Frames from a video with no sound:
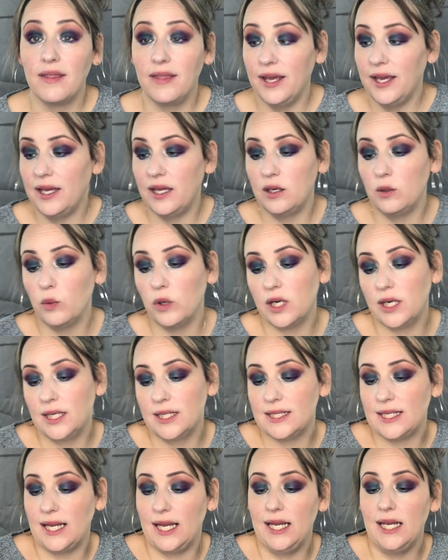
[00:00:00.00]
Then we're gonna
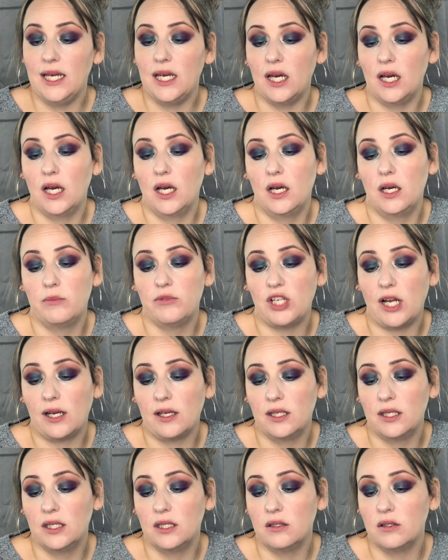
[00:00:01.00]
take
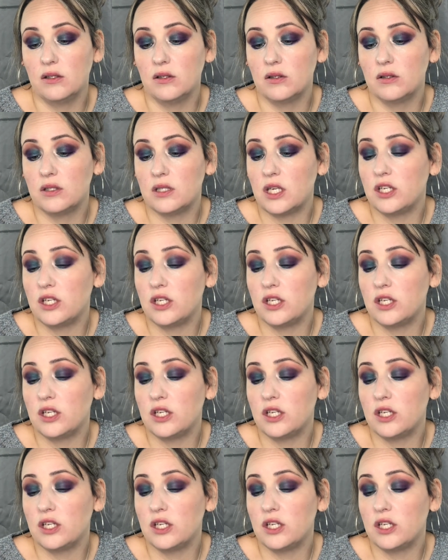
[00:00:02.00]
Jaclyn Hill's